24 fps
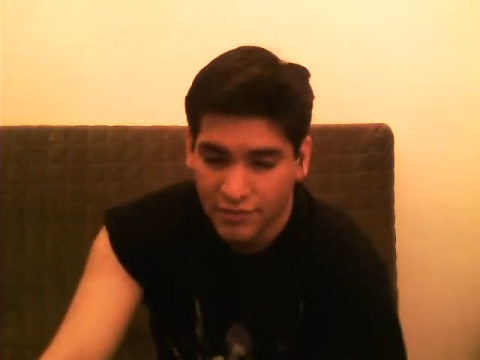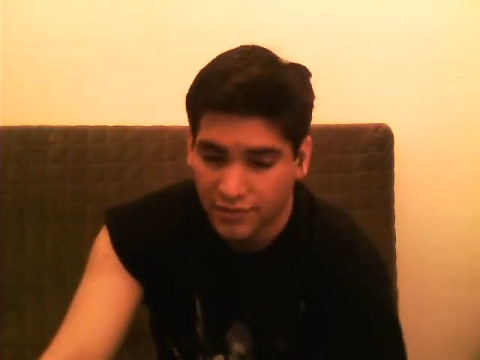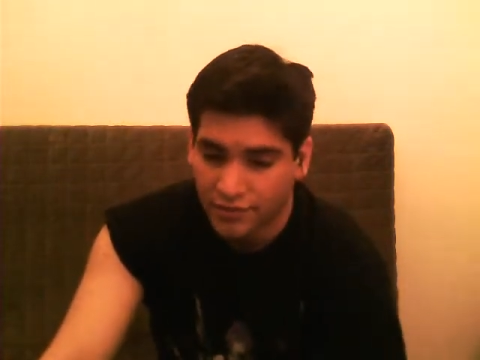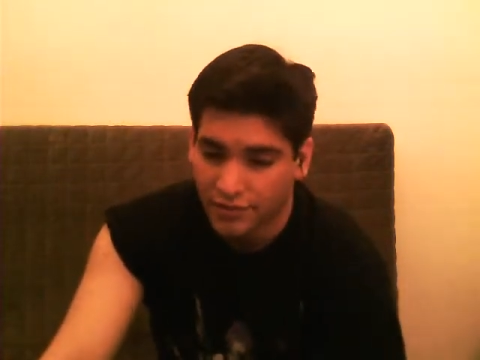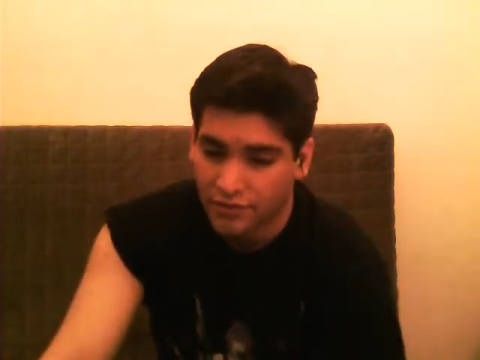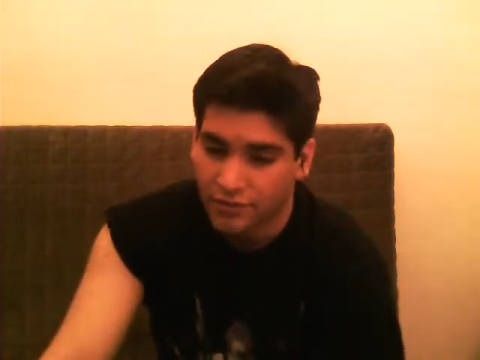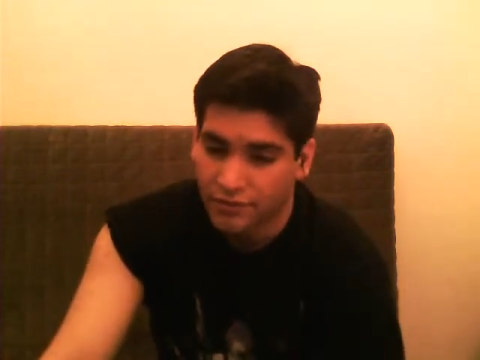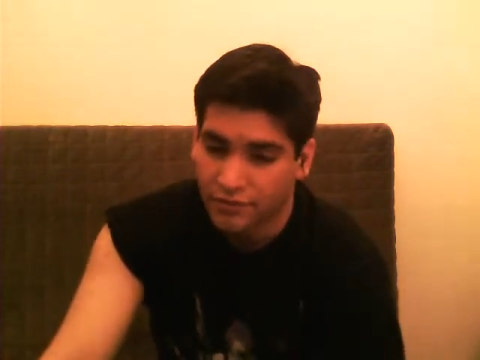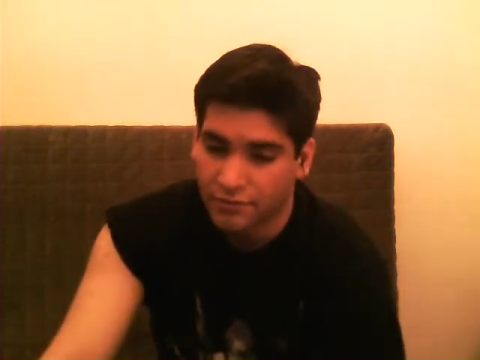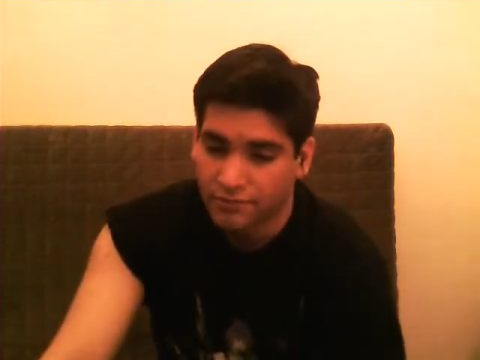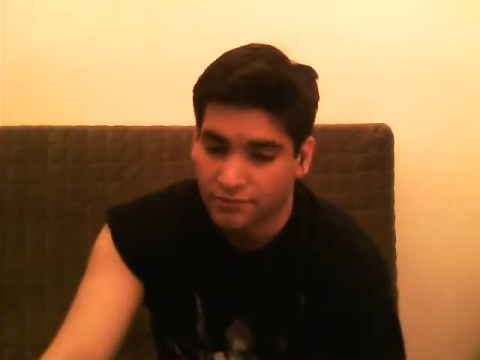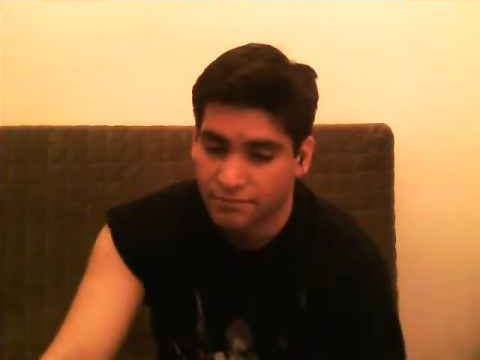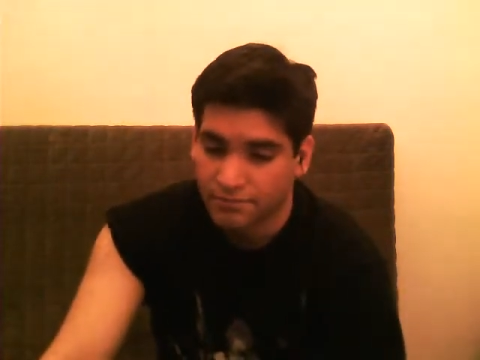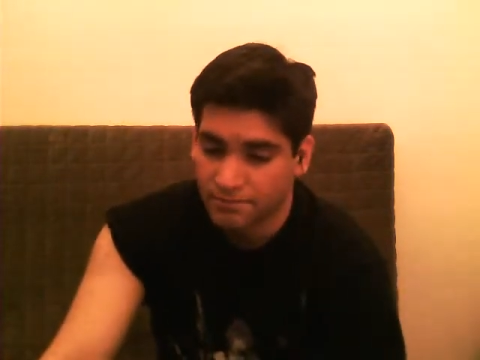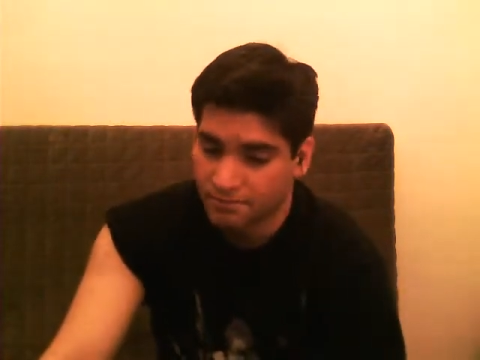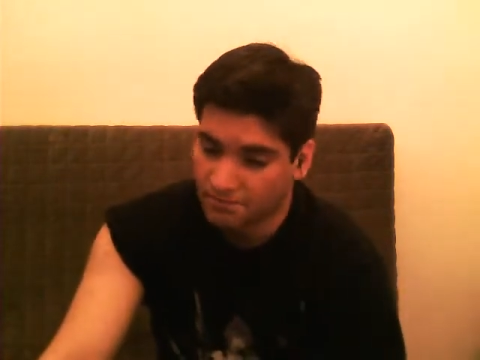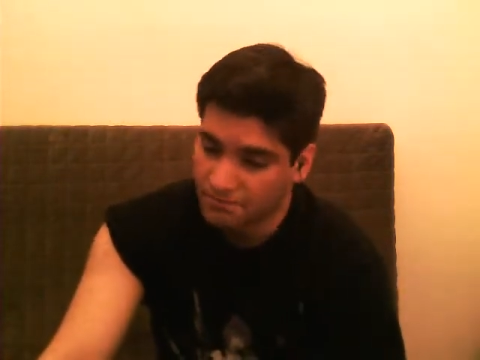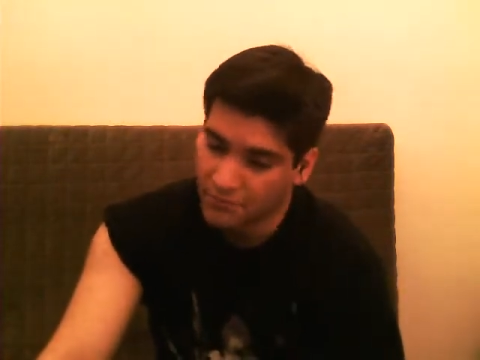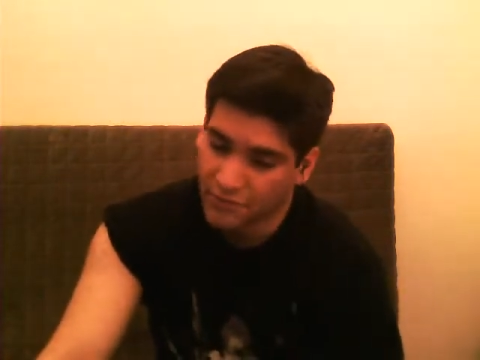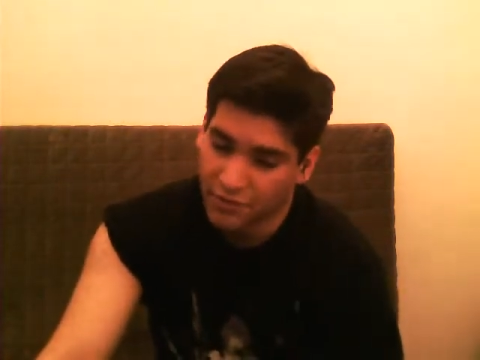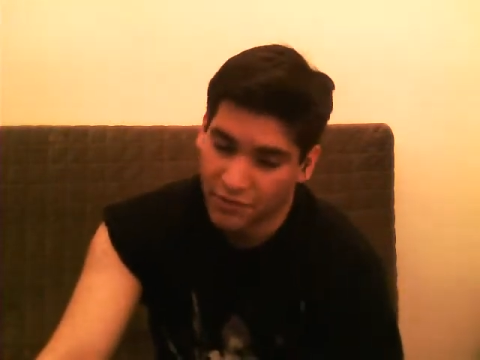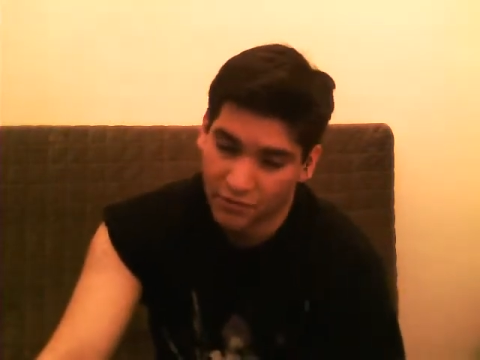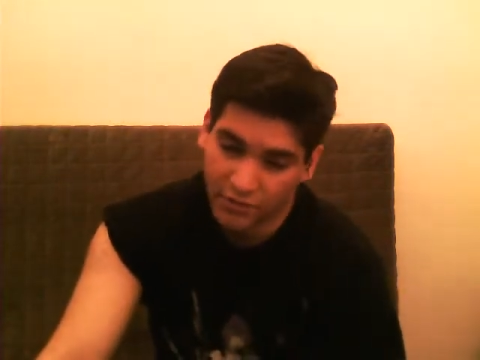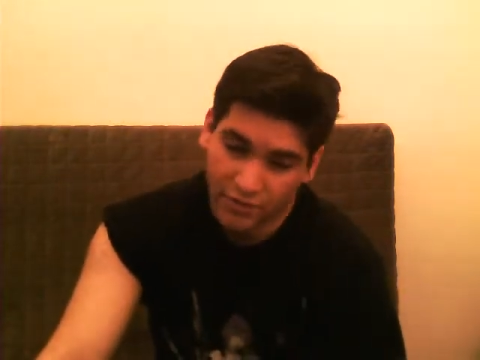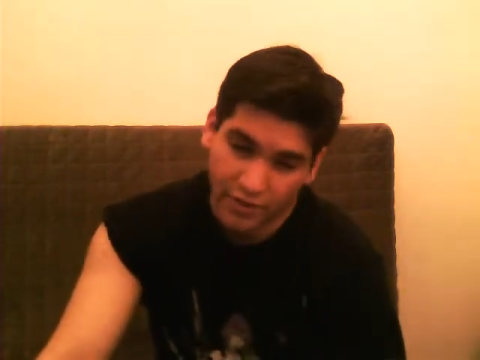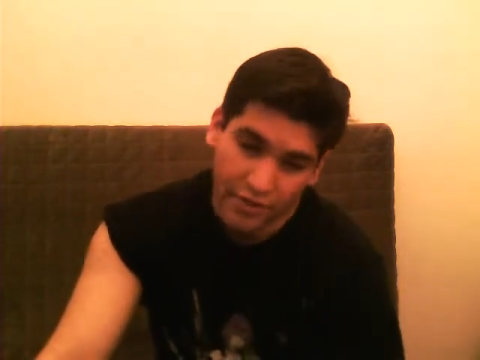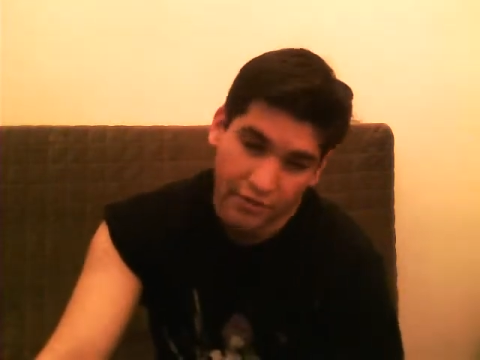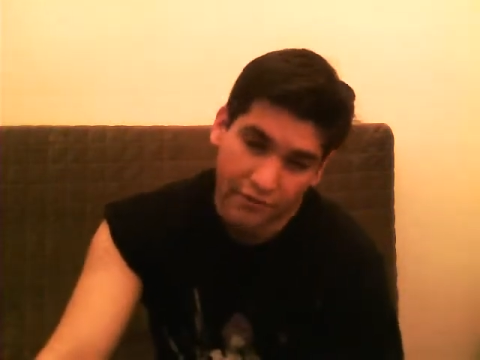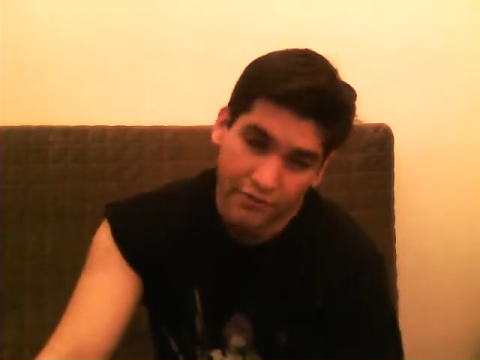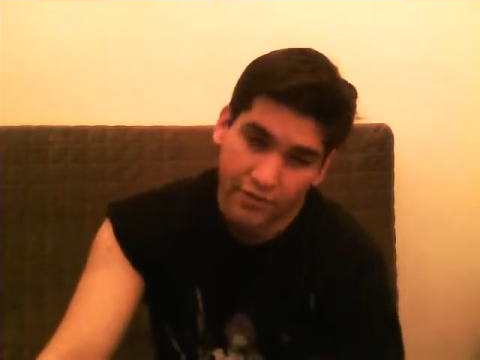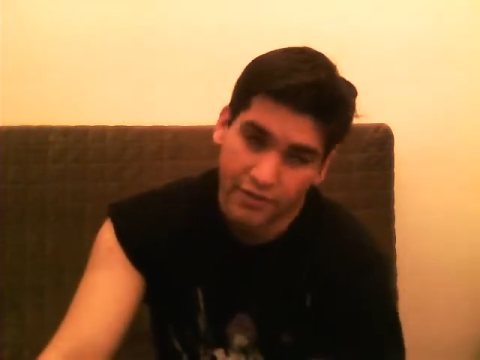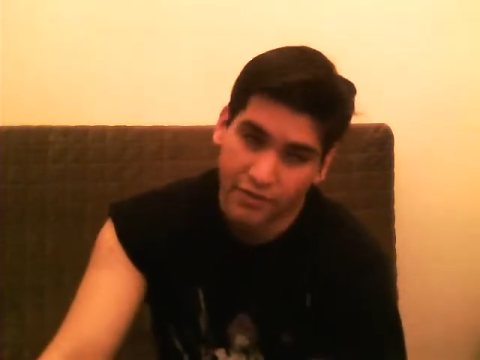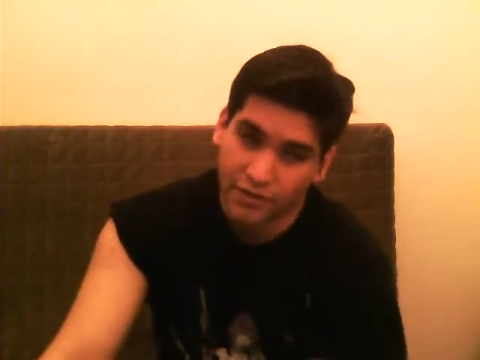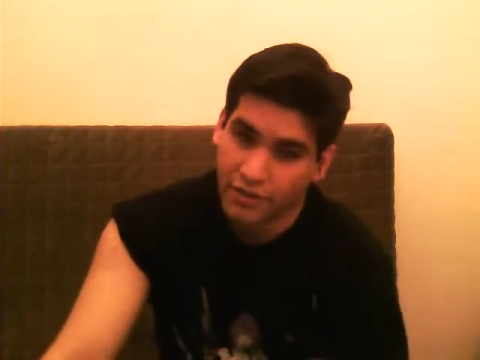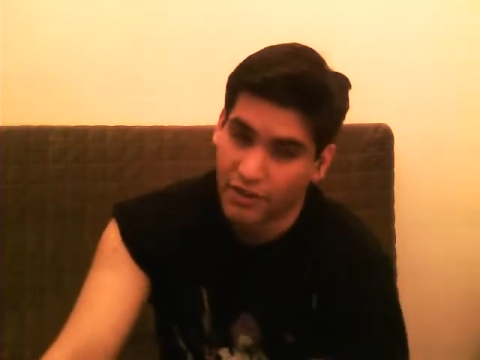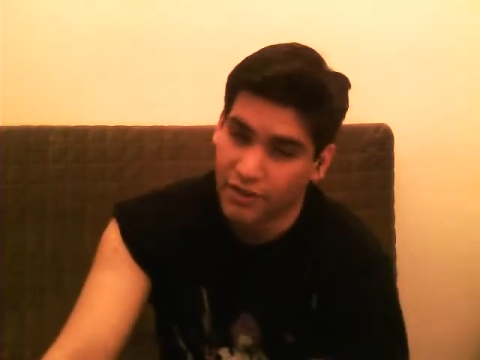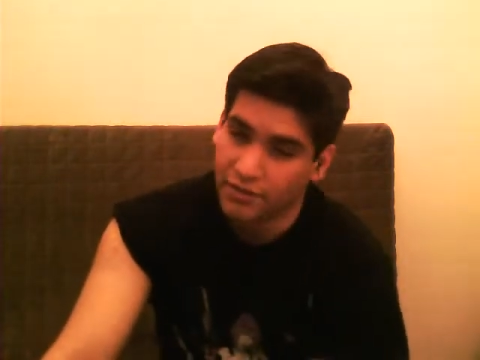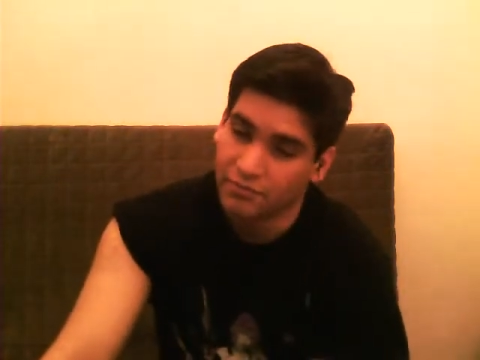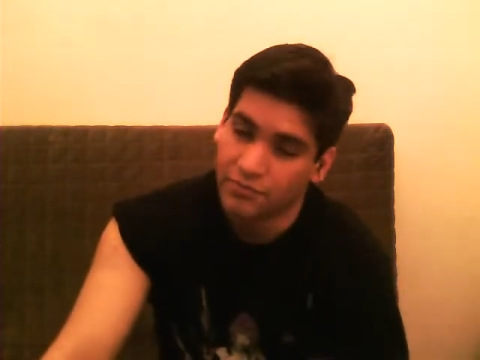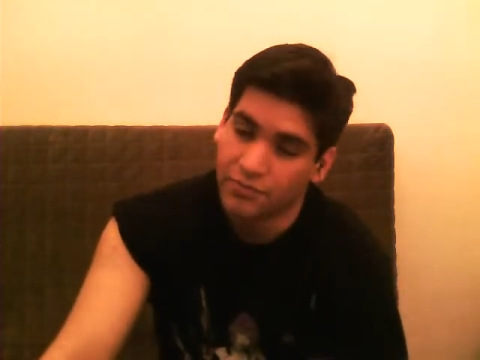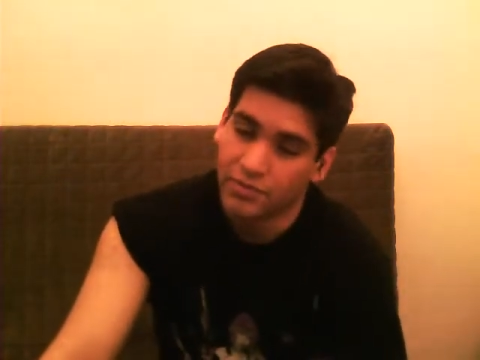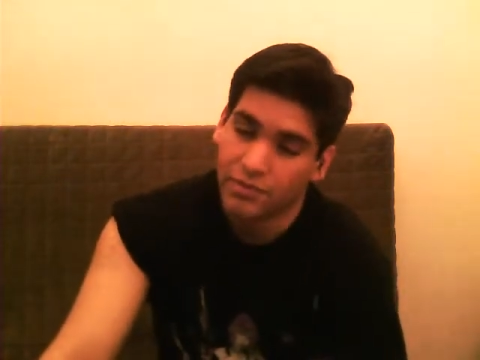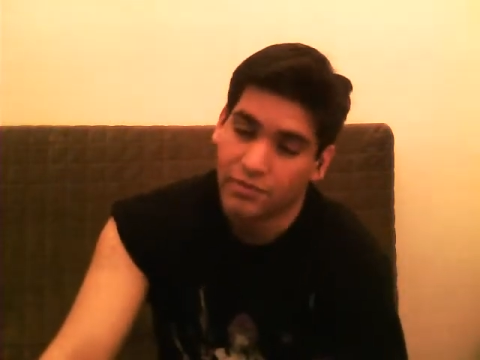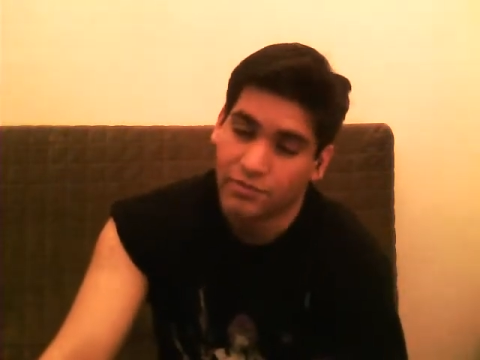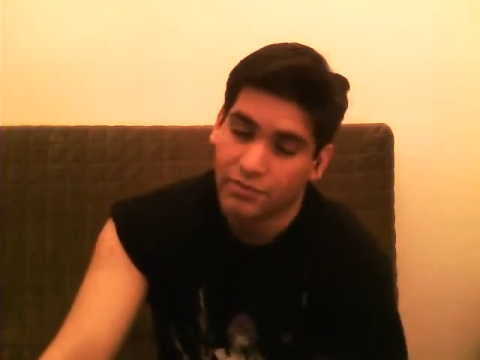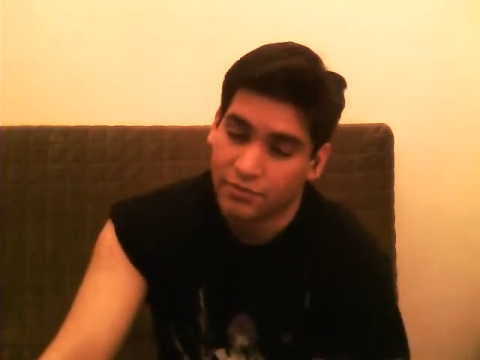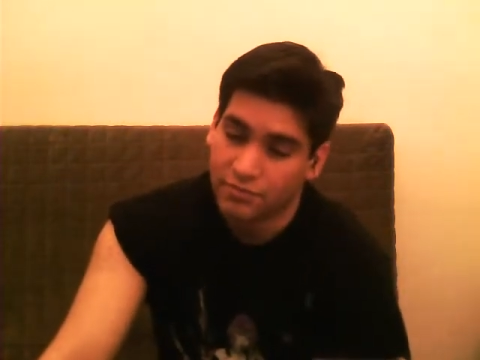in Hungarian, and